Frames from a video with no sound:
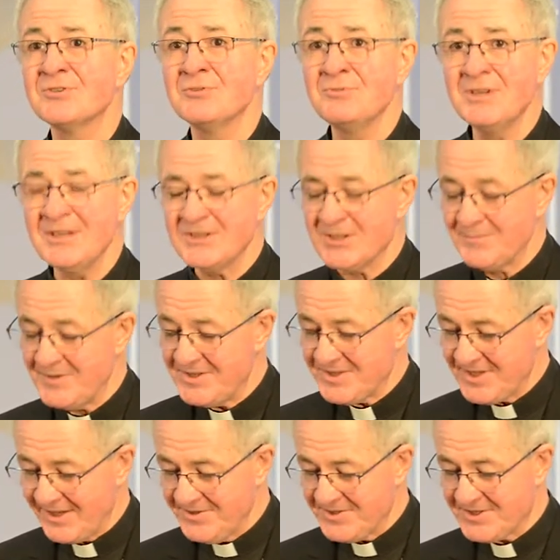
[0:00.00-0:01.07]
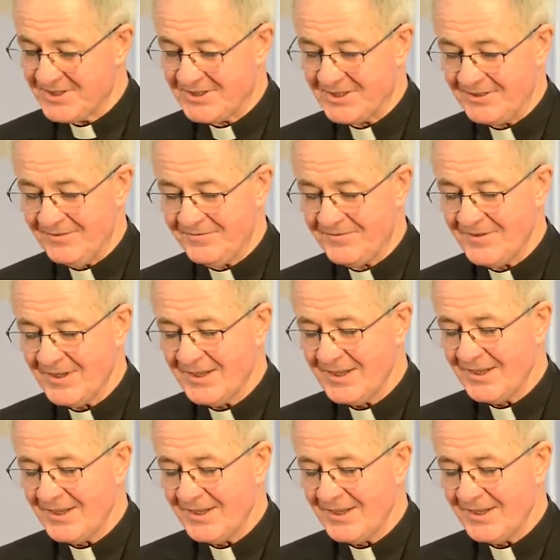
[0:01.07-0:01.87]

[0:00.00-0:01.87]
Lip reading: you need to be sensitive